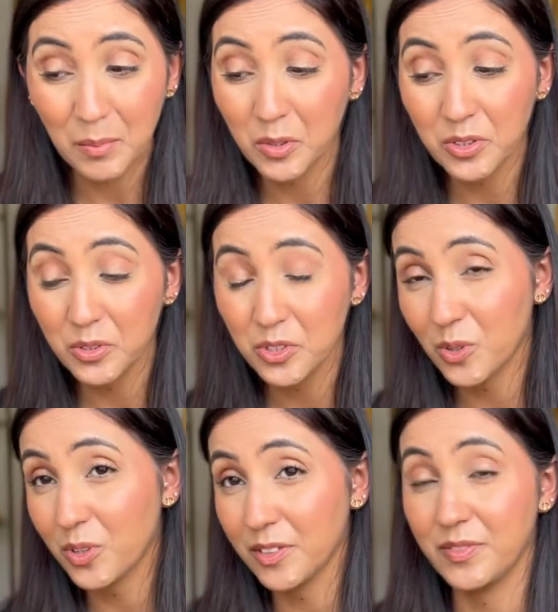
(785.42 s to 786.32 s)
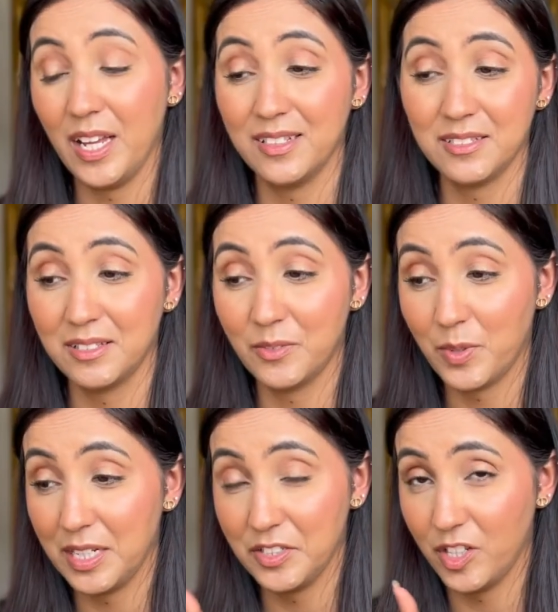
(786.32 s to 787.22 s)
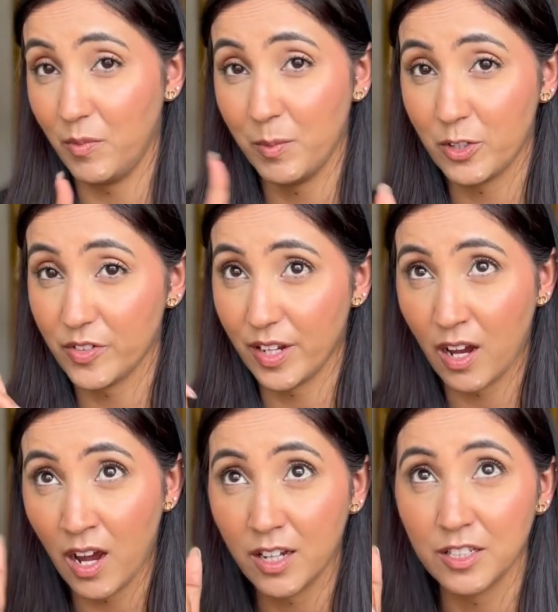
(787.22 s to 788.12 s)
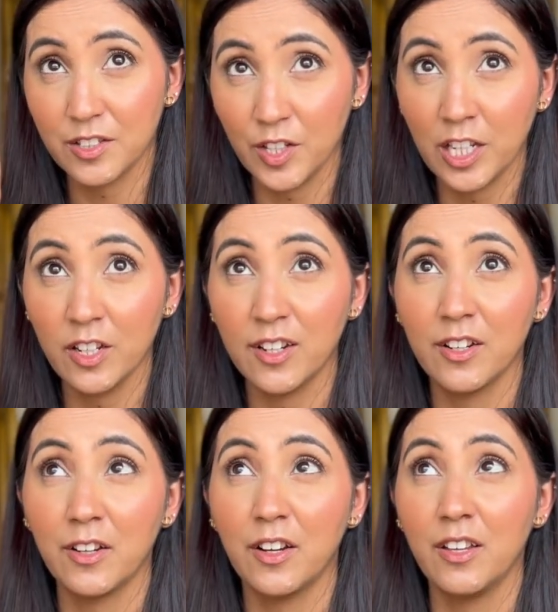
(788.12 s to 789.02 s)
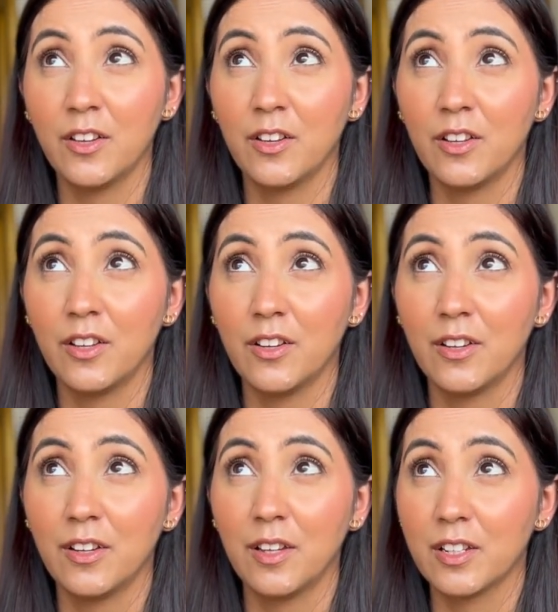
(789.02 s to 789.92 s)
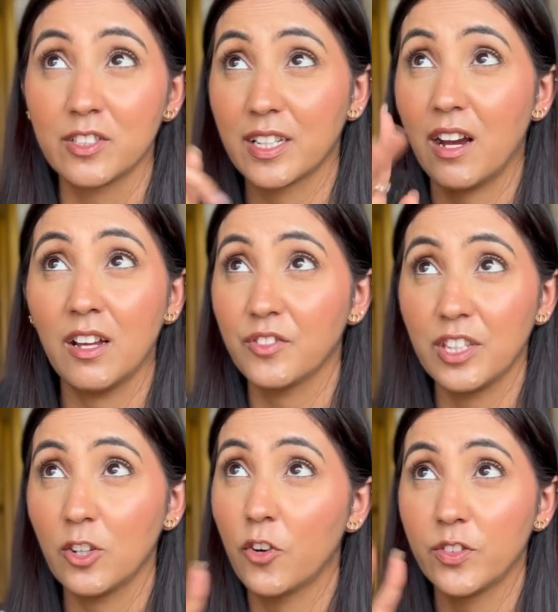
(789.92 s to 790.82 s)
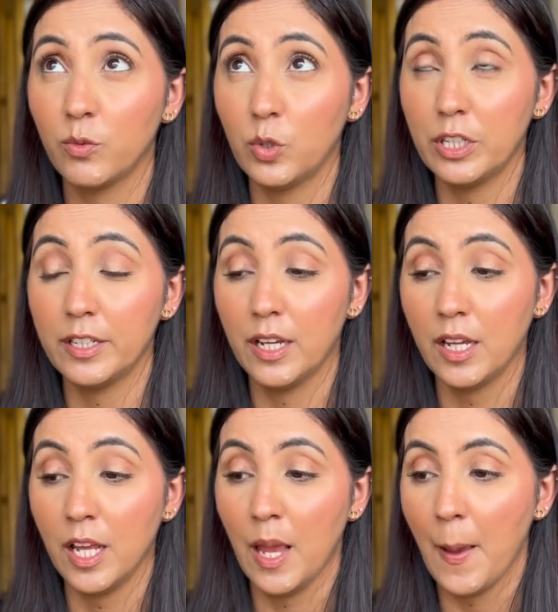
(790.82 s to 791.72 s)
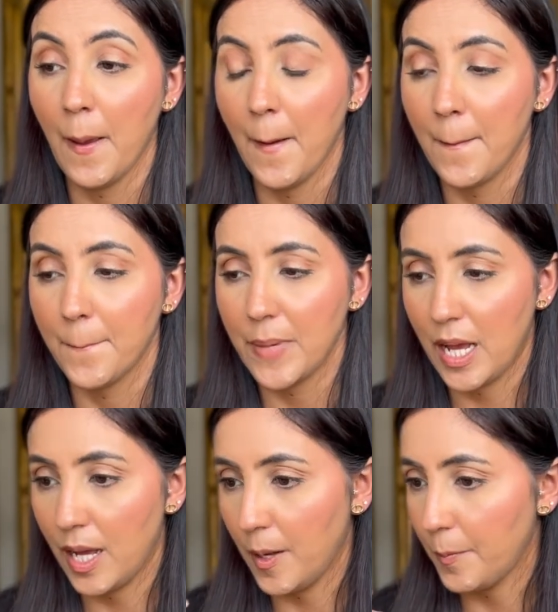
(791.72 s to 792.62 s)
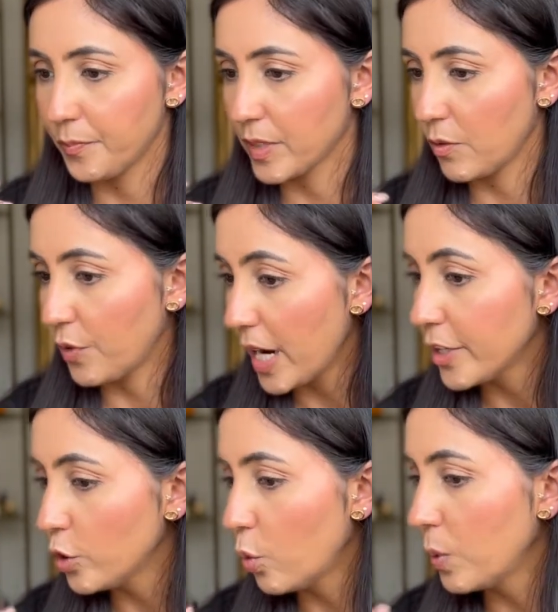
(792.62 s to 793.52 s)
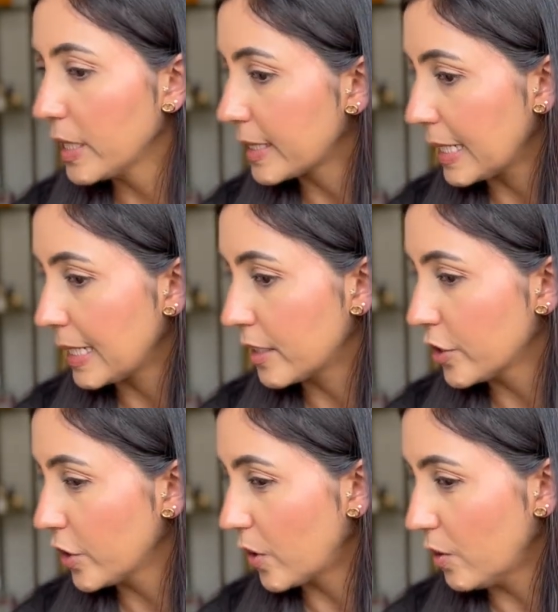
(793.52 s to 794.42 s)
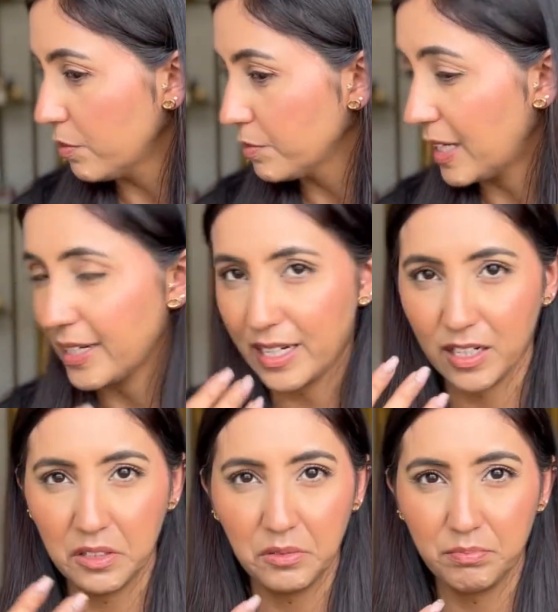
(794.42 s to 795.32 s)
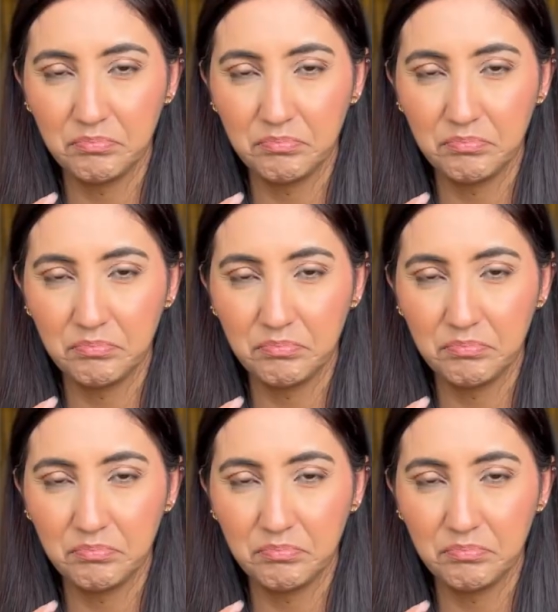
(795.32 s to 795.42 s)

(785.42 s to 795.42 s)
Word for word: I'm not too sure if that's the right term because I can't think, because I can't think of the word. Um, where you will think, you know, that it'll